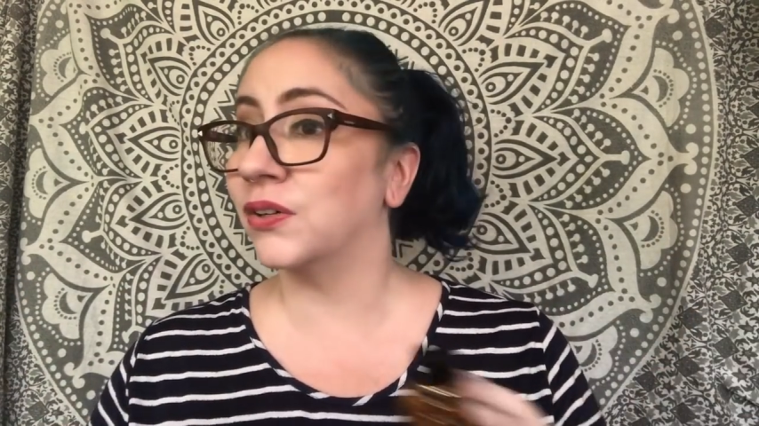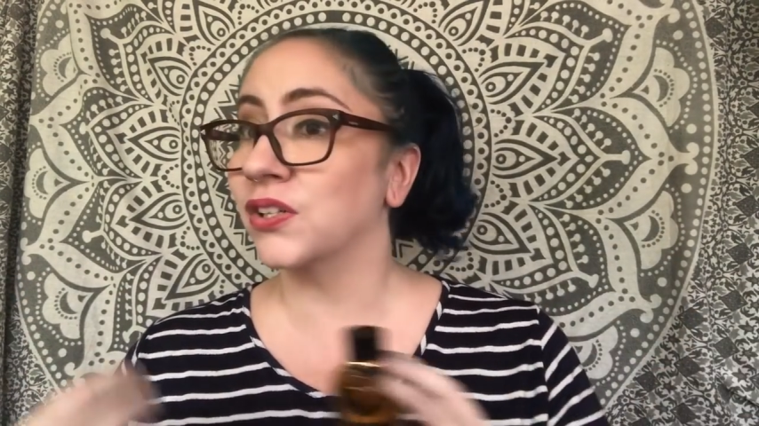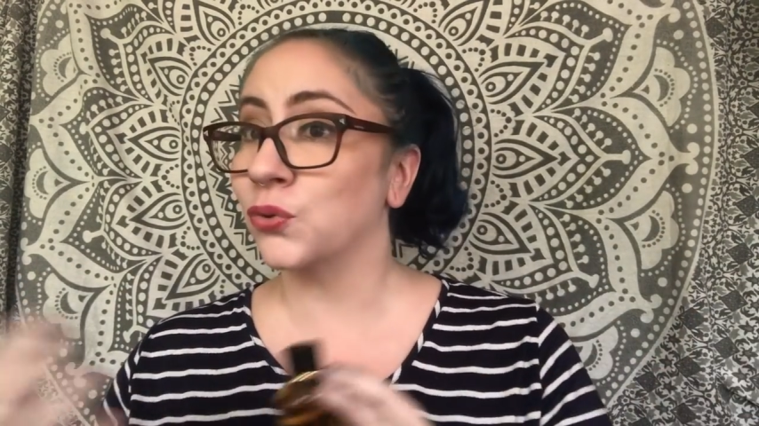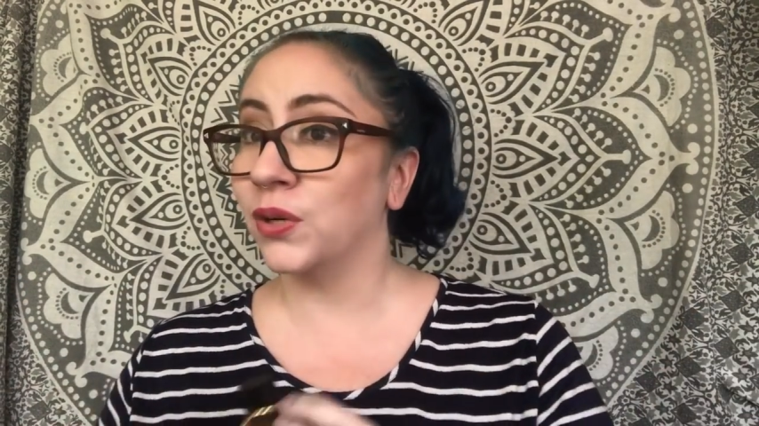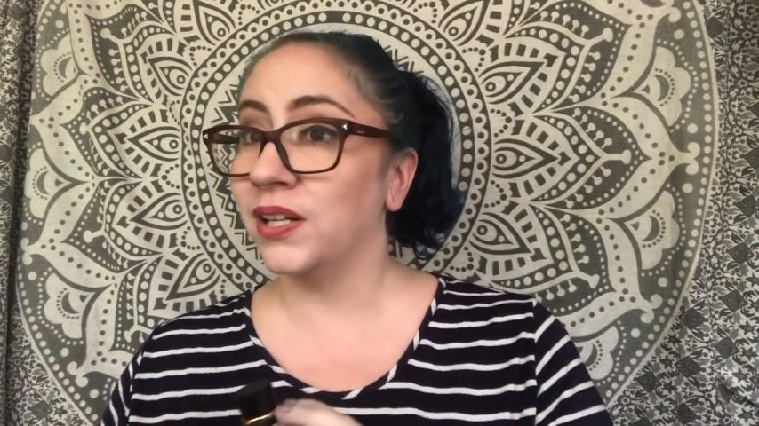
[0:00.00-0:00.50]
or
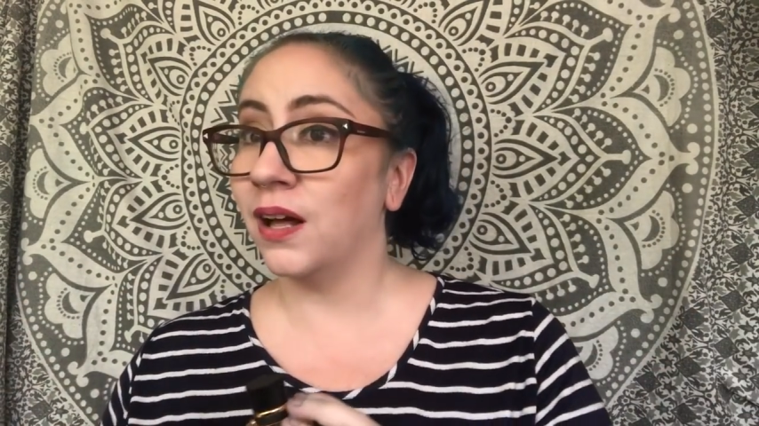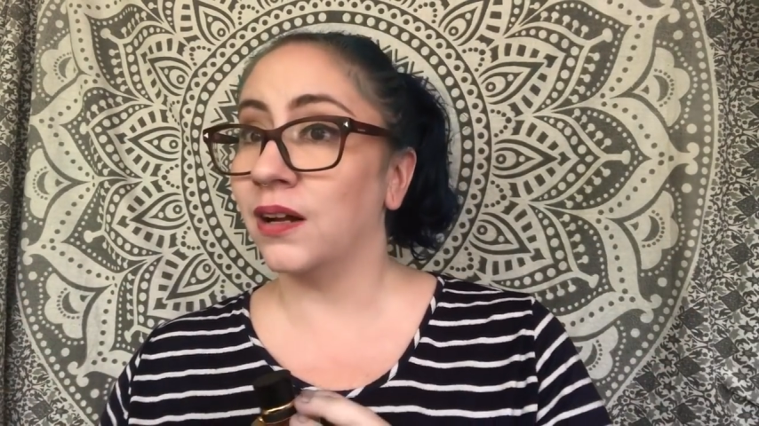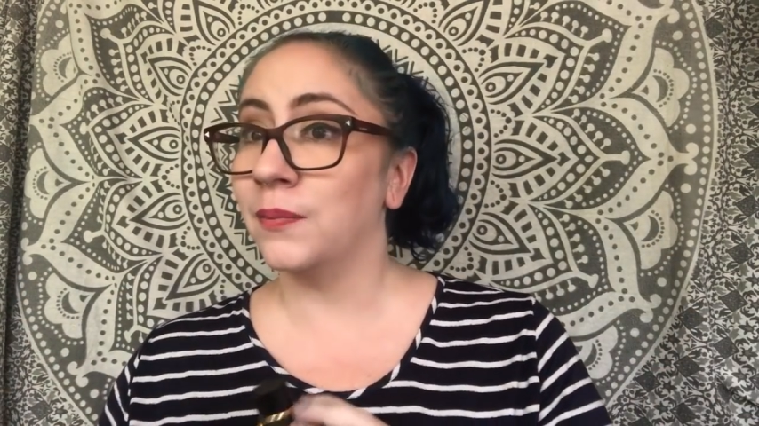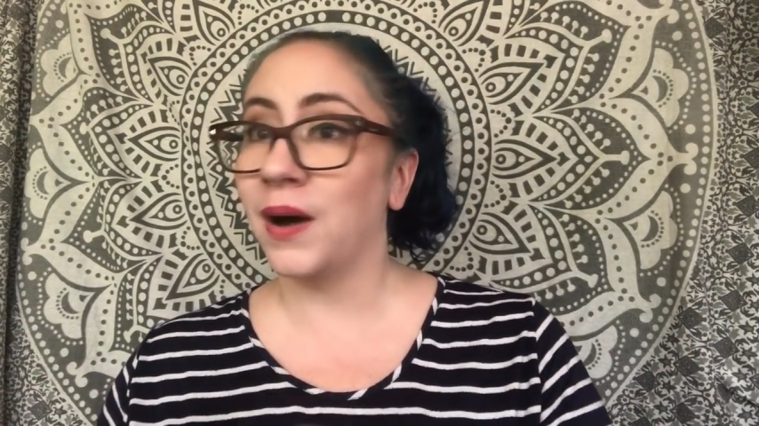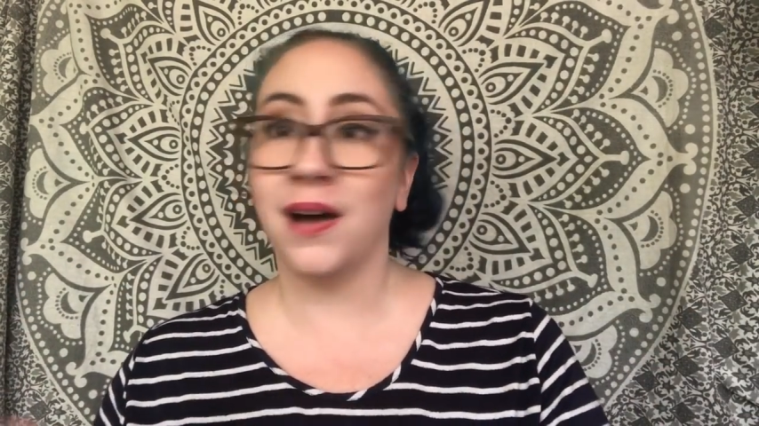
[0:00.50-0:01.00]
a twenty
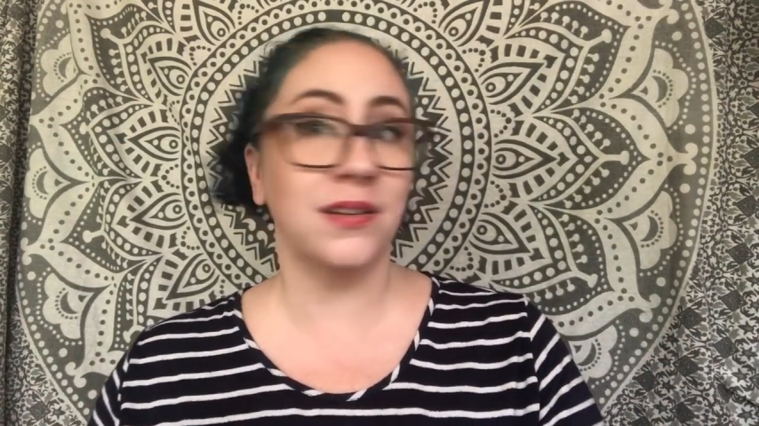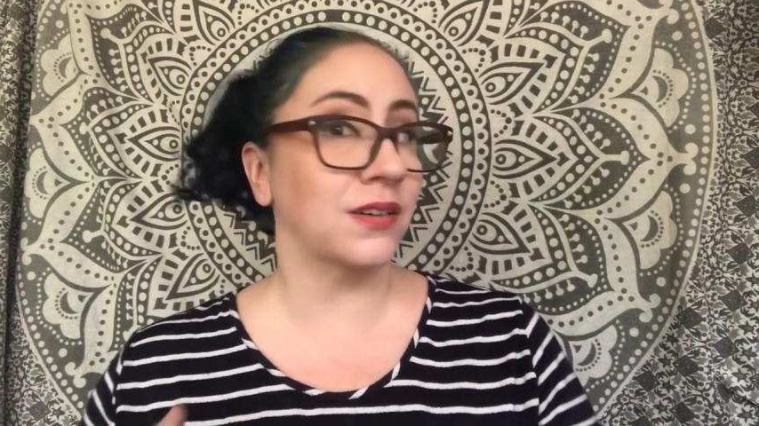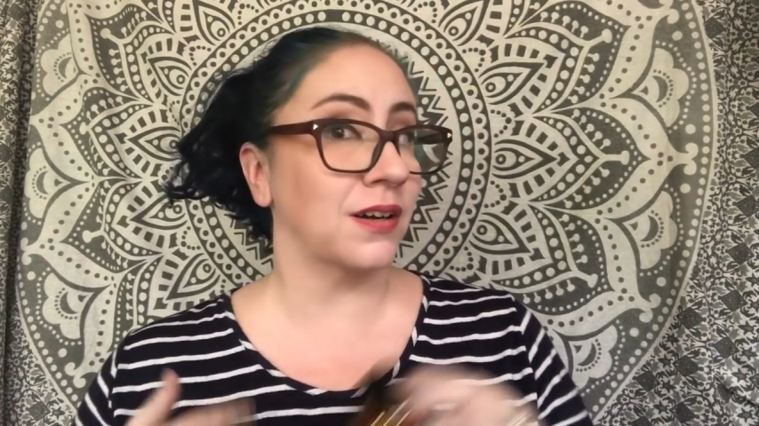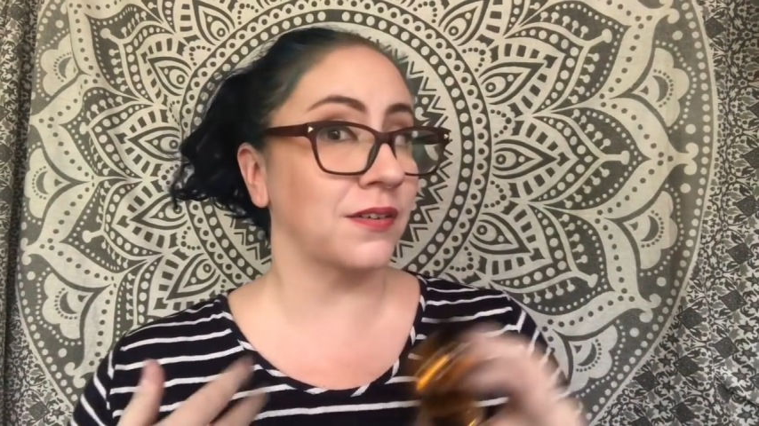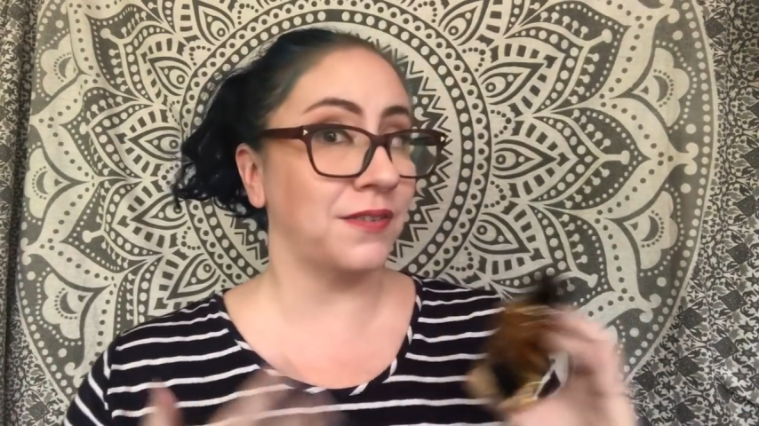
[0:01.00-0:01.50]
dollar bottle
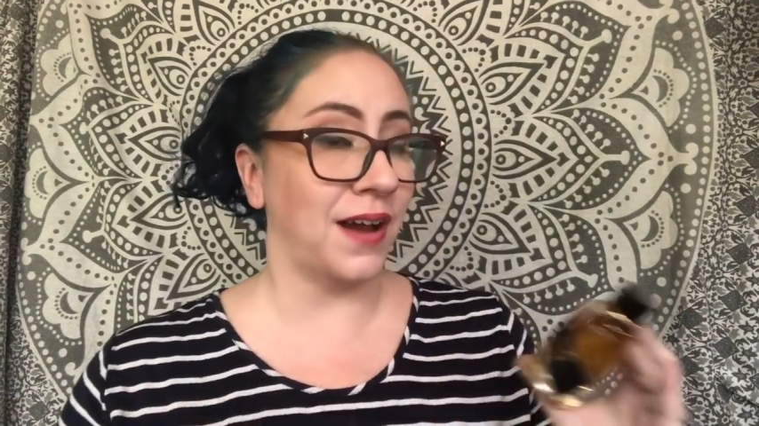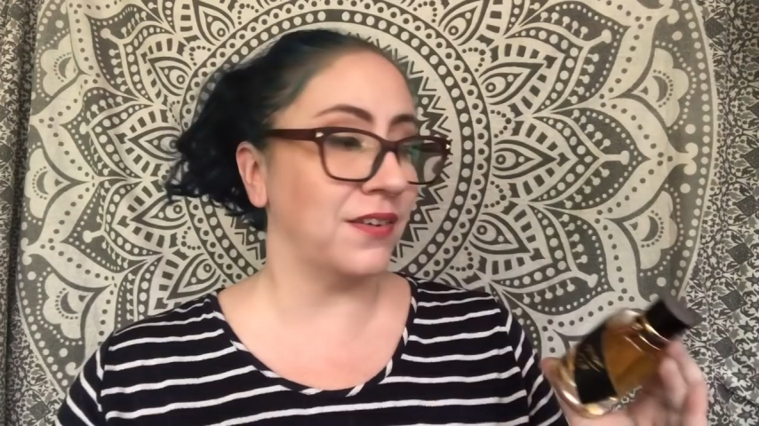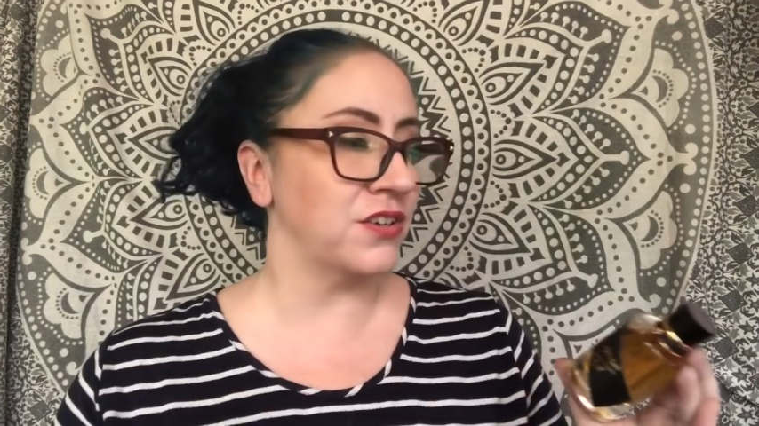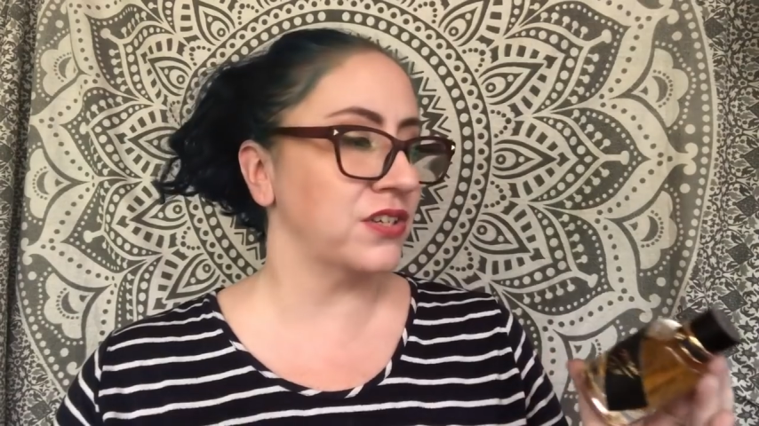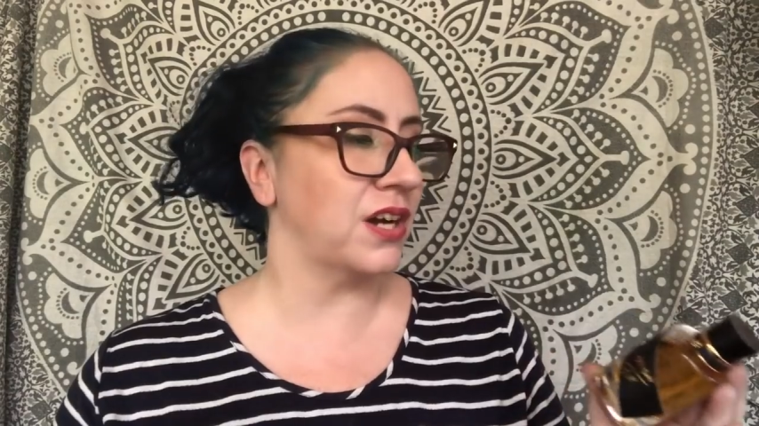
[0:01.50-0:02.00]
or a five
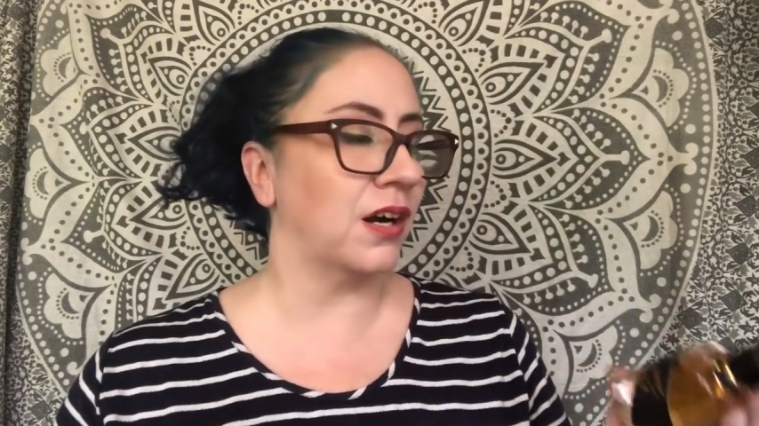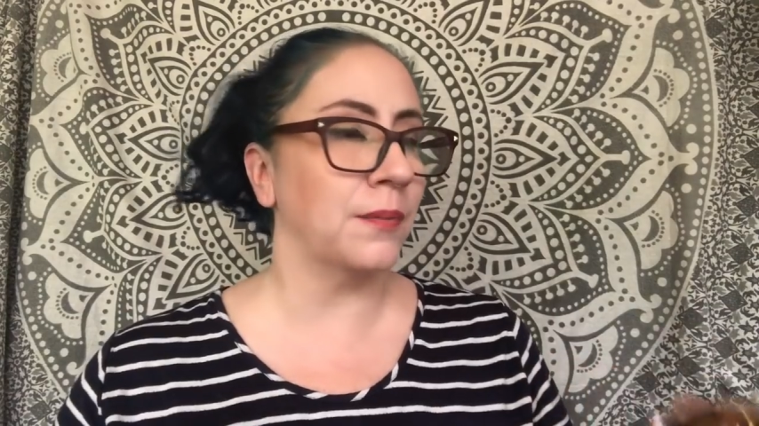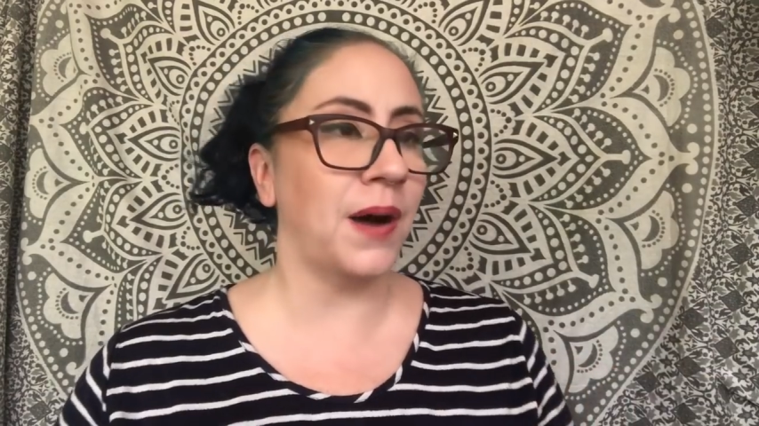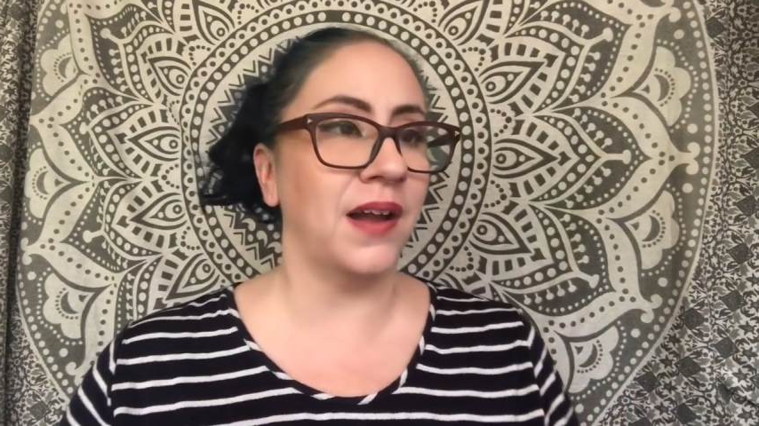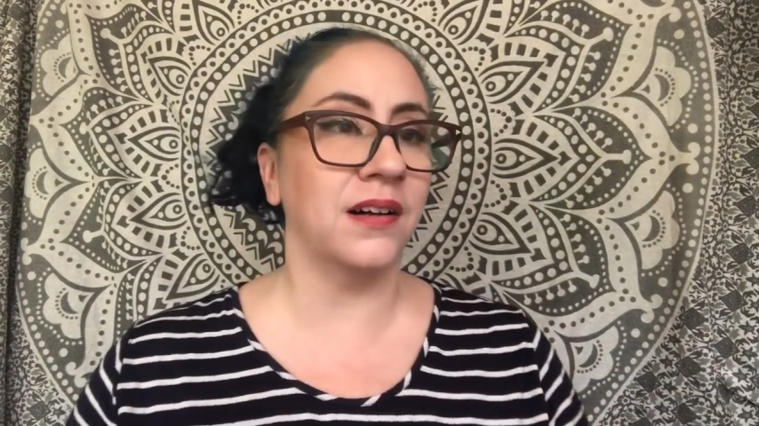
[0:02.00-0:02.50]
hundred dollar
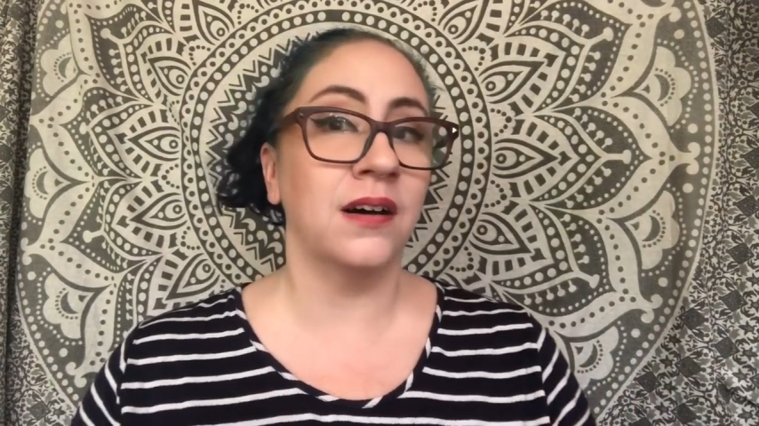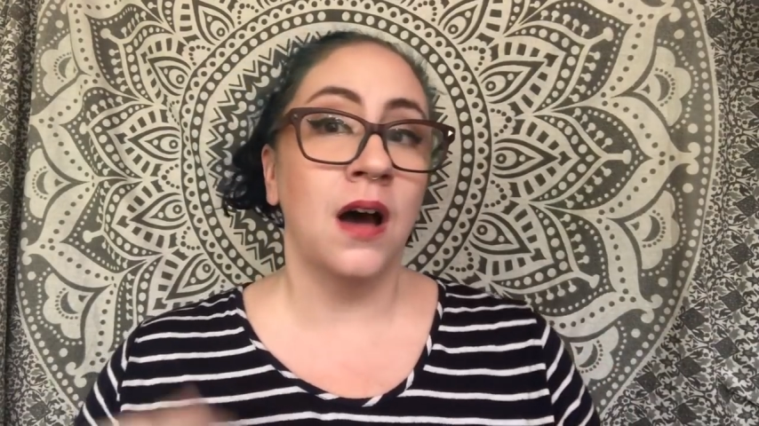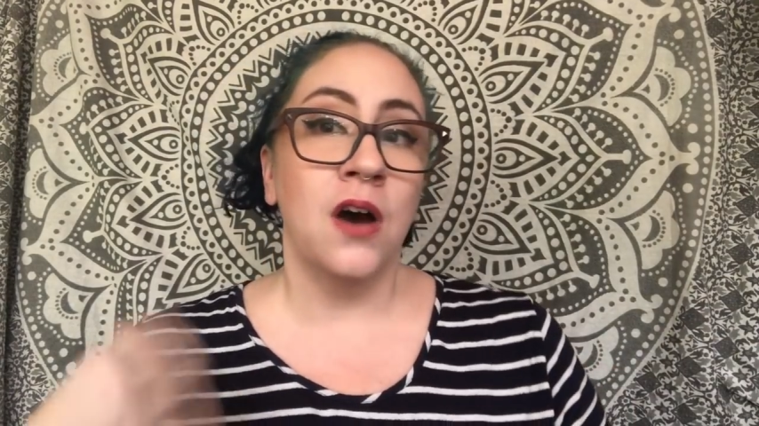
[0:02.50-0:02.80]
bottle,